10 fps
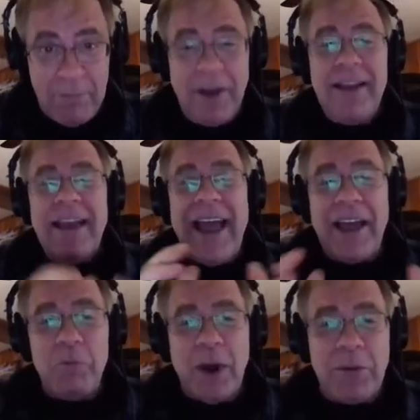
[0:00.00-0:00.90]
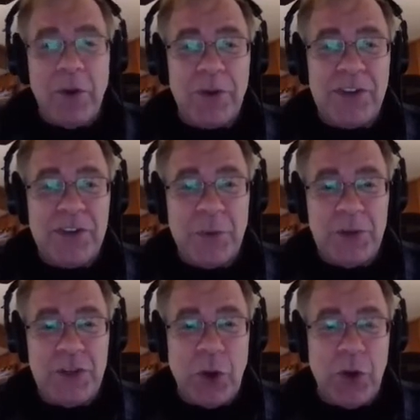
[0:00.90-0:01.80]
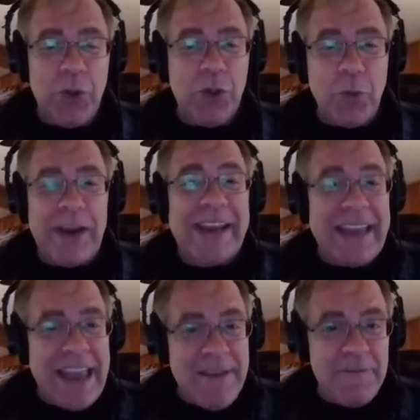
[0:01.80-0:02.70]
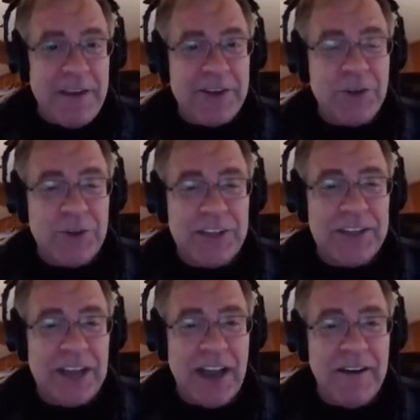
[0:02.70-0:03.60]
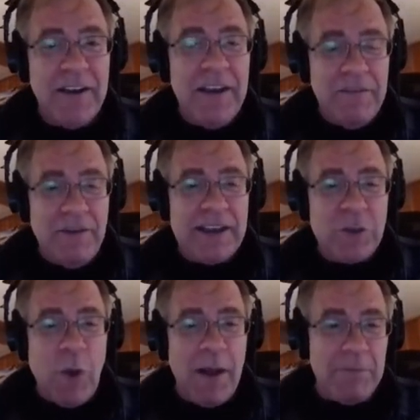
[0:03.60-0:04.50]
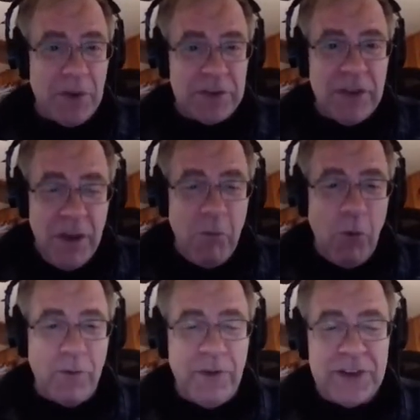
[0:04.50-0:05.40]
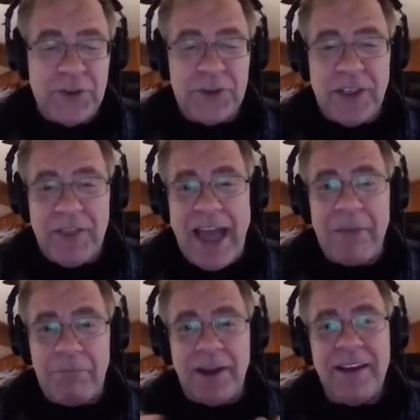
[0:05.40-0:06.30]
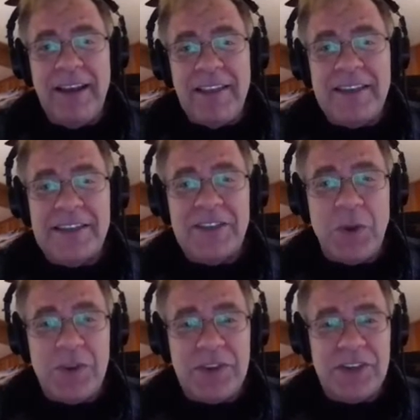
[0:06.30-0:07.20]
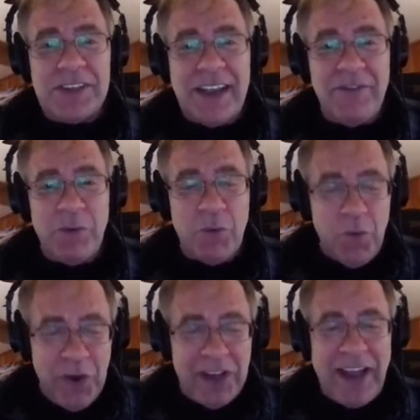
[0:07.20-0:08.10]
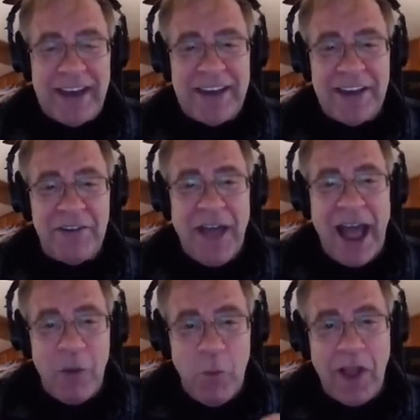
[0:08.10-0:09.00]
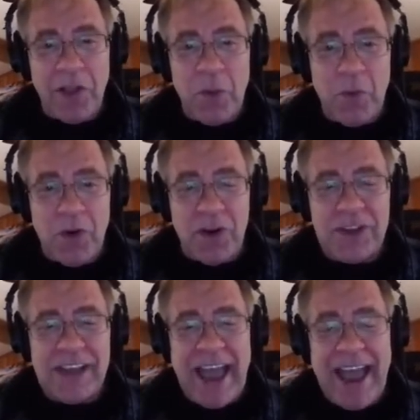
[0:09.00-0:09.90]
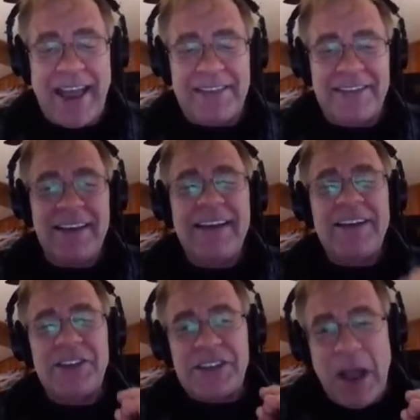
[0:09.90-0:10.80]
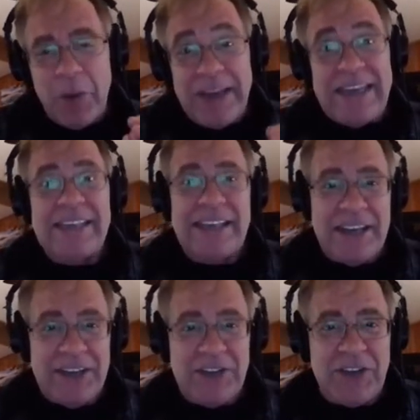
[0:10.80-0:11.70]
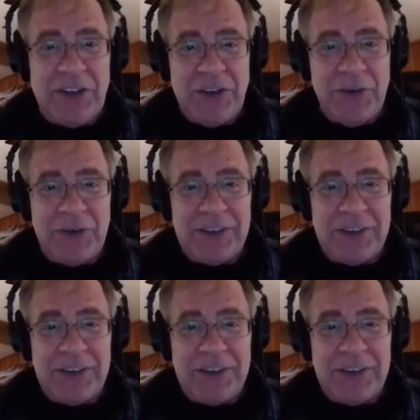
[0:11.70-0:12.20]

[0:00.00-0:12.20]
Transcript: And what I'm going to do is show you three key features inside FaceSwap. There's more features than that, but this is going to just give a real idea of how well it works and just how easy it is to use.